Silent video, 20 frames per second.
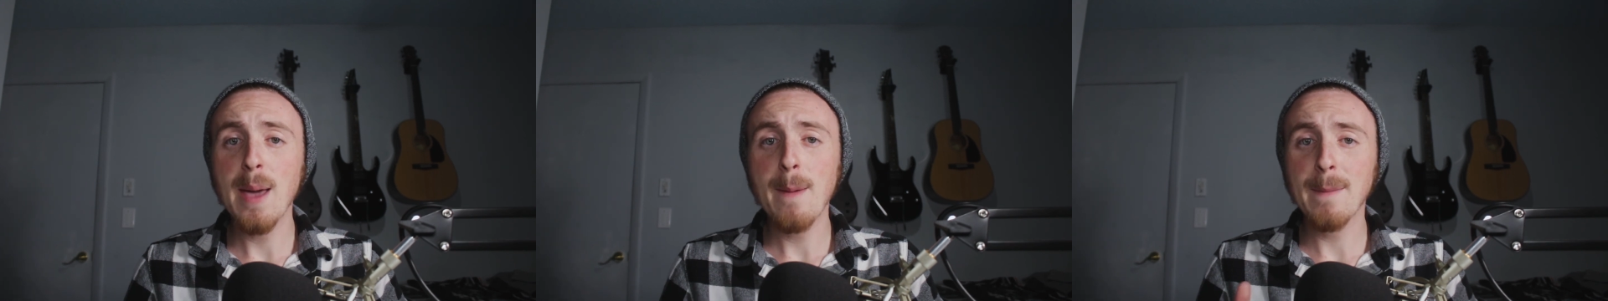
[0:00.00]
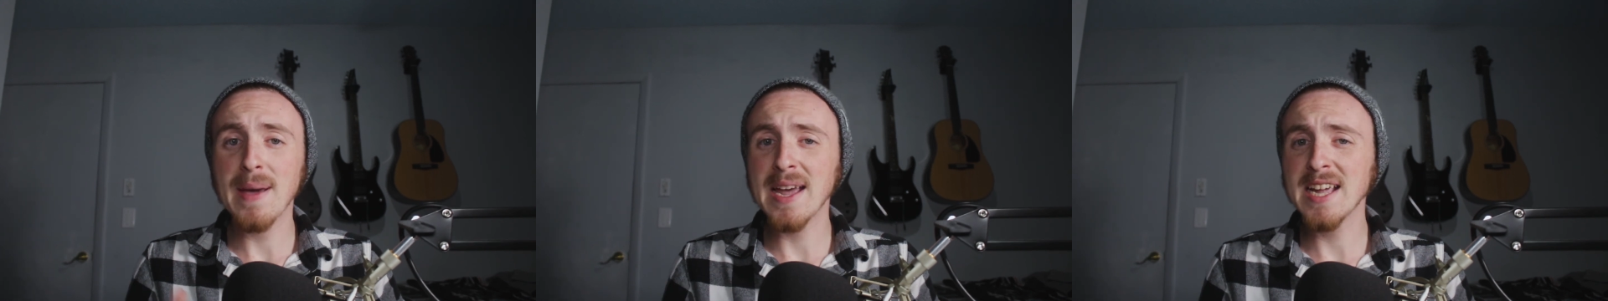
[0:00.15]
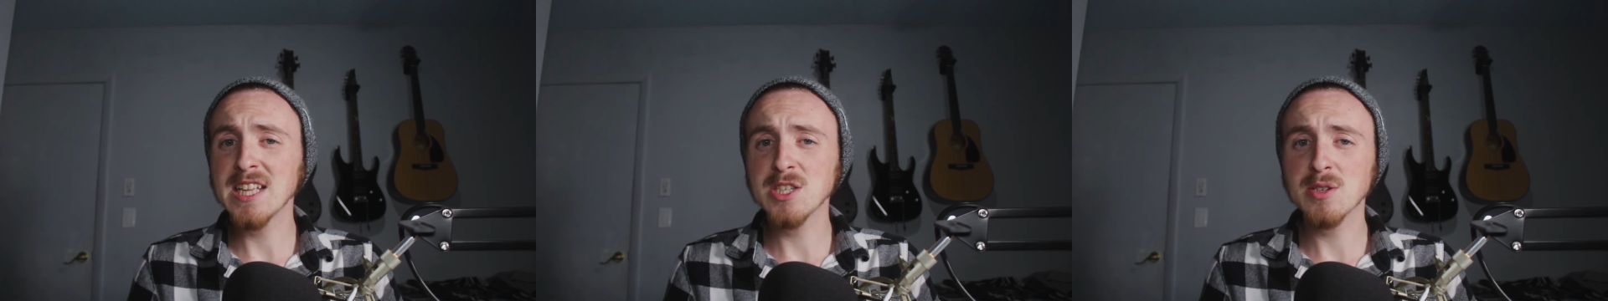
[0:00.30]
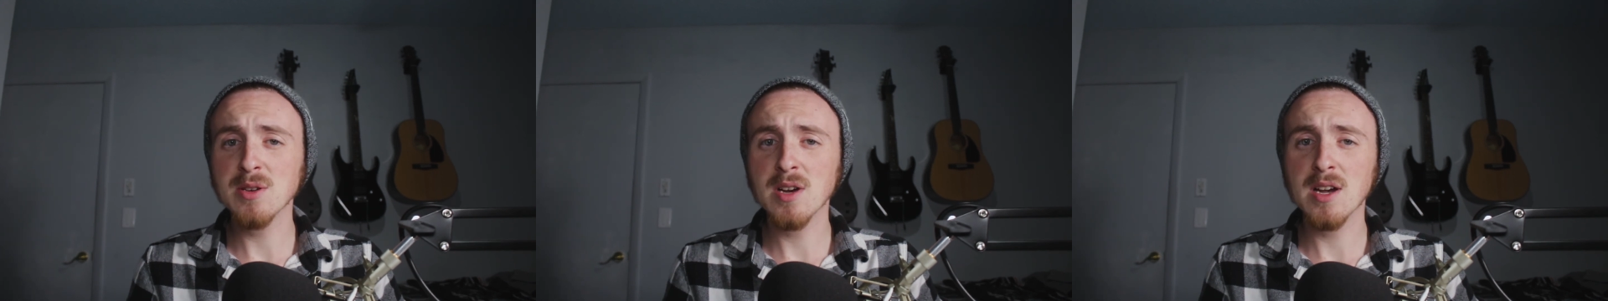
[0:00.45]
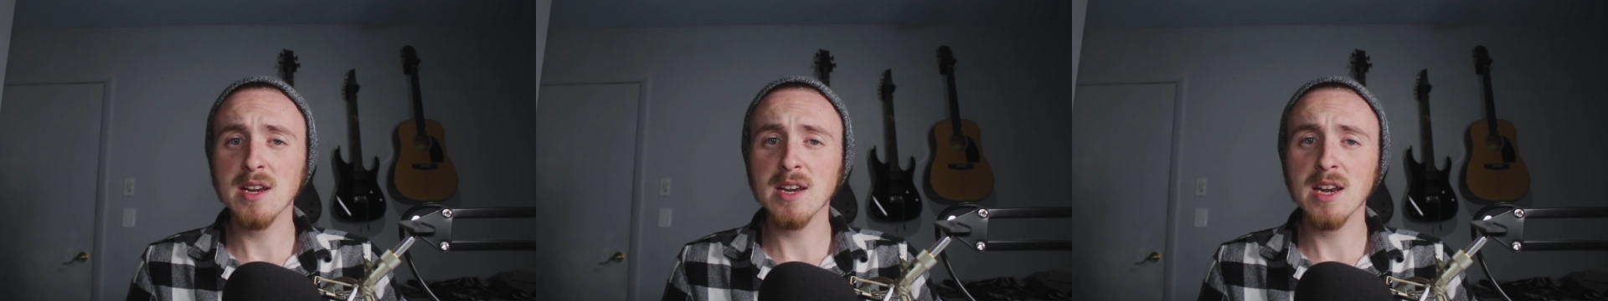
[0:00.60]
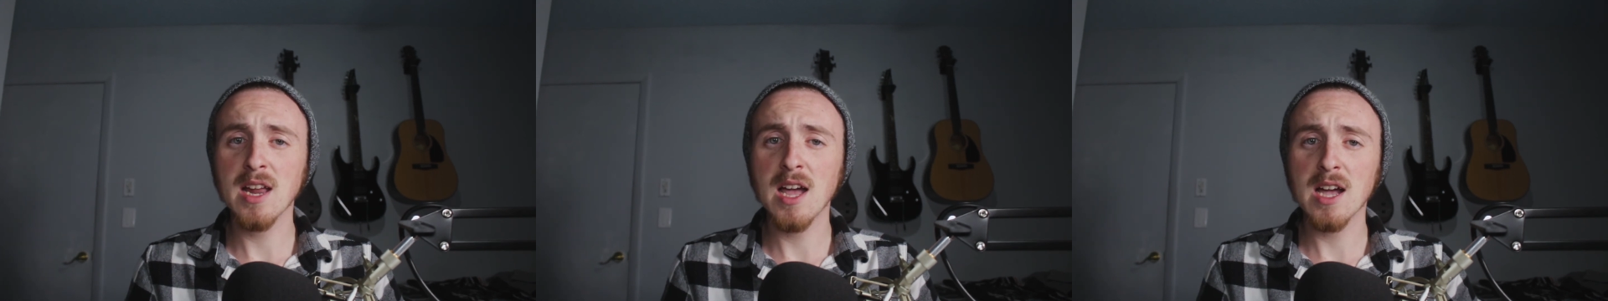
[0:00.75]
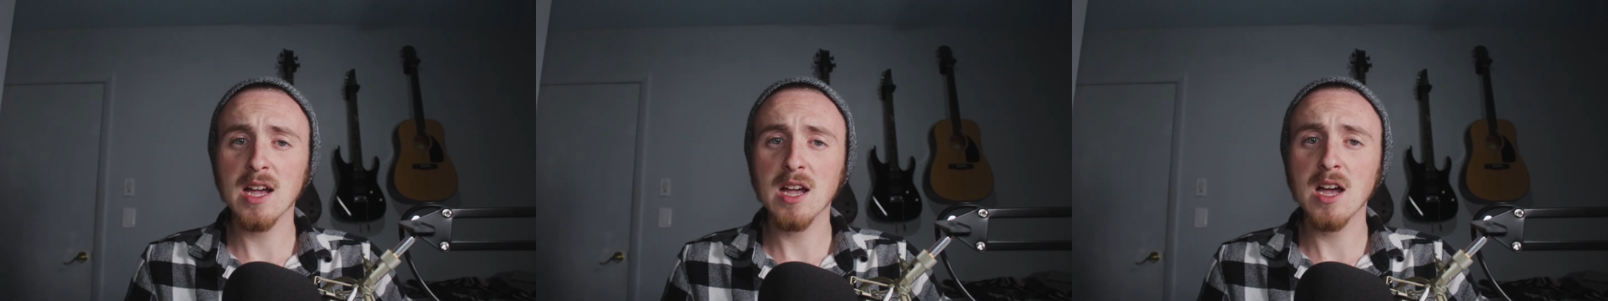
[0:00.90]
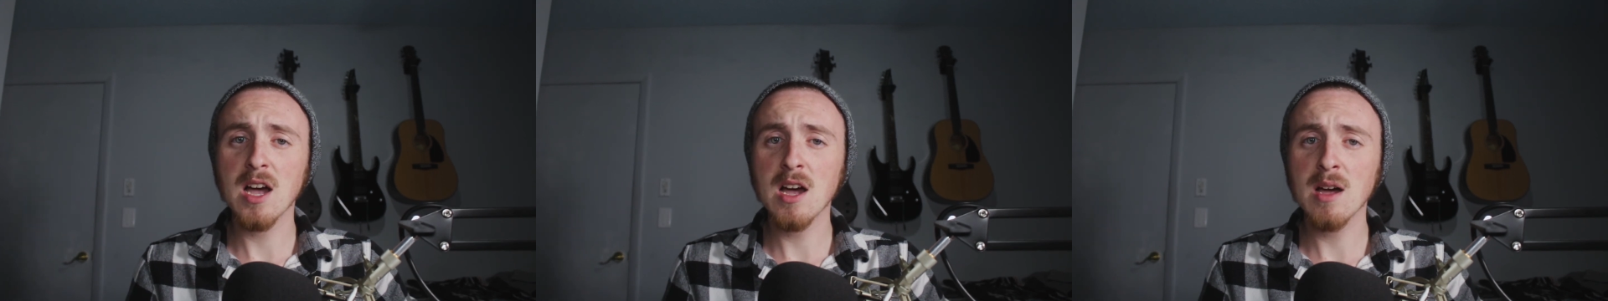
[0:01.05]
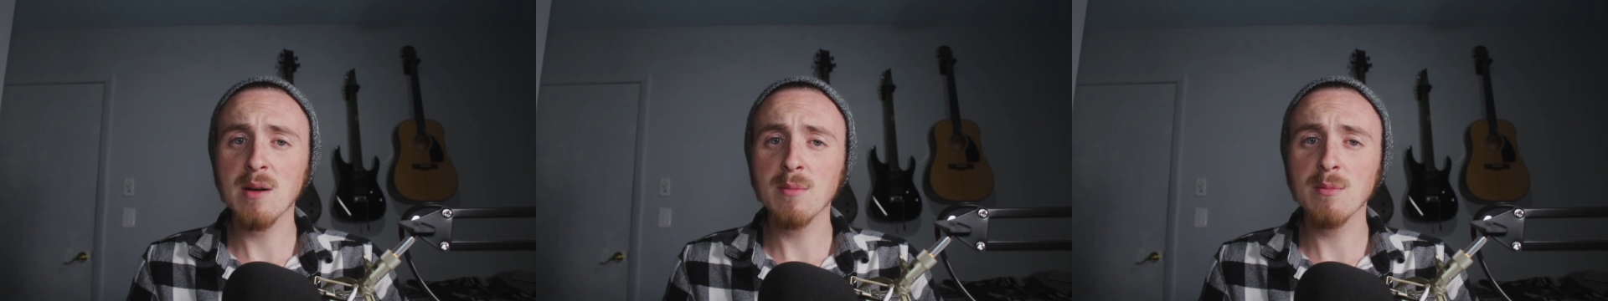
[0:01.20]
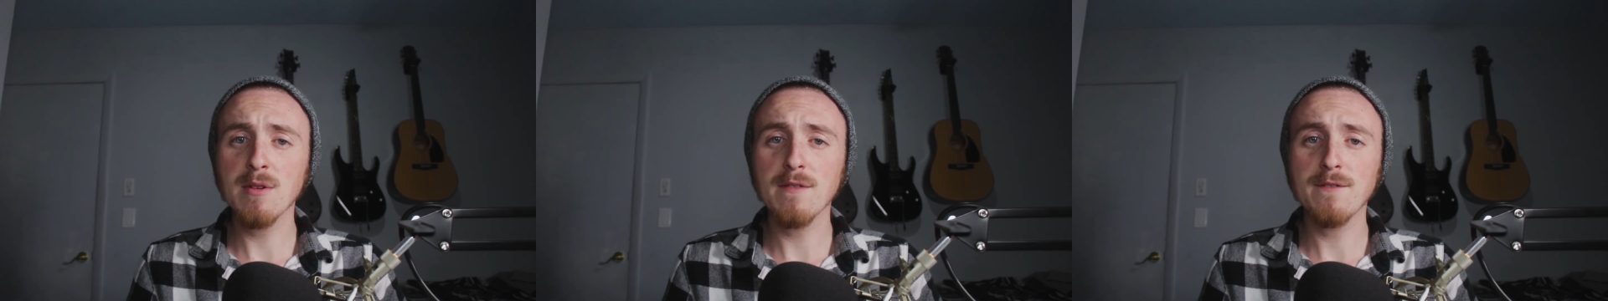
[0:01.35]

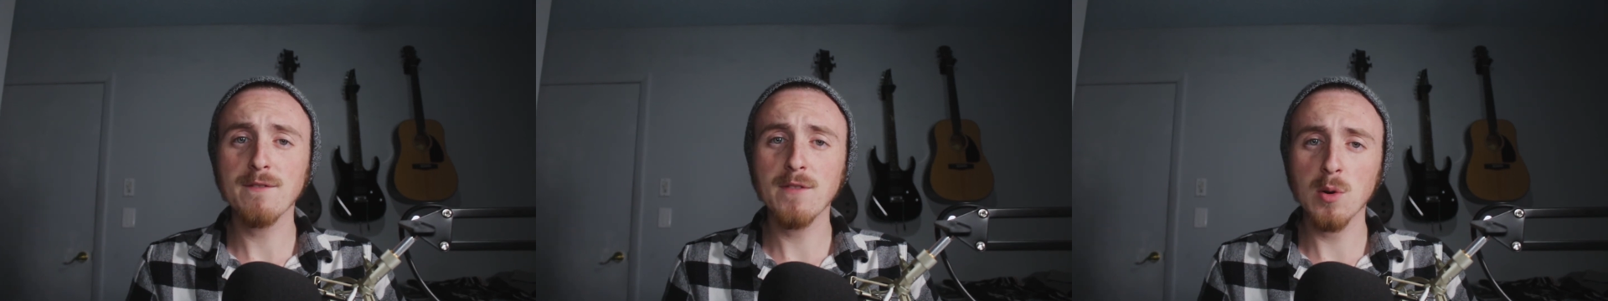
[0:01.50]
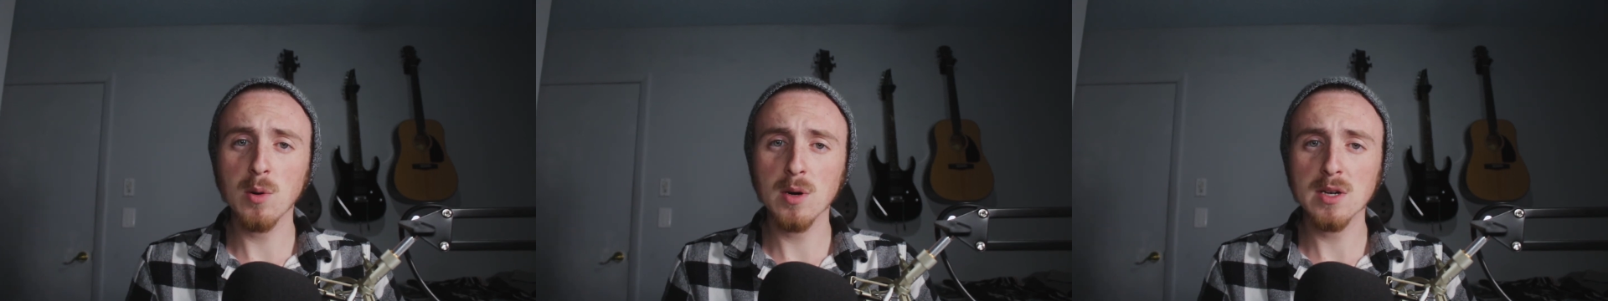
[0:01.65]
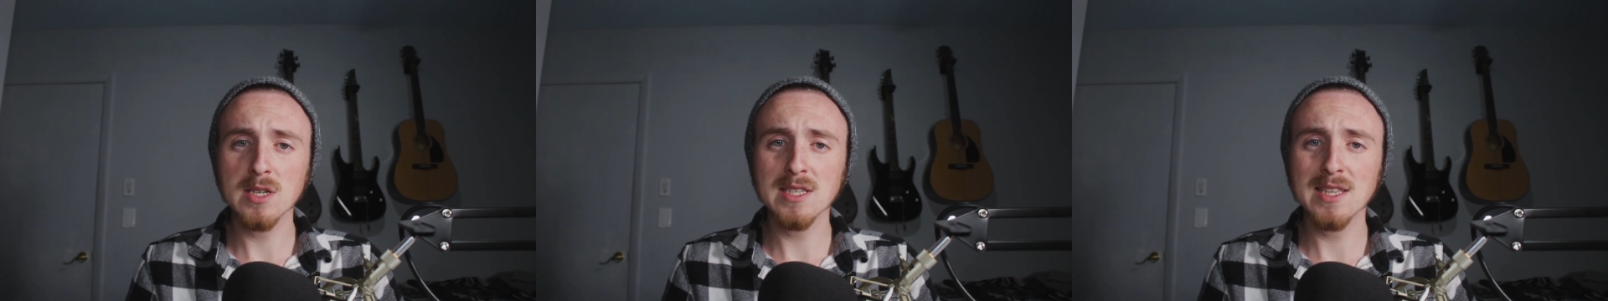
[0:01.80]
patreon.com forward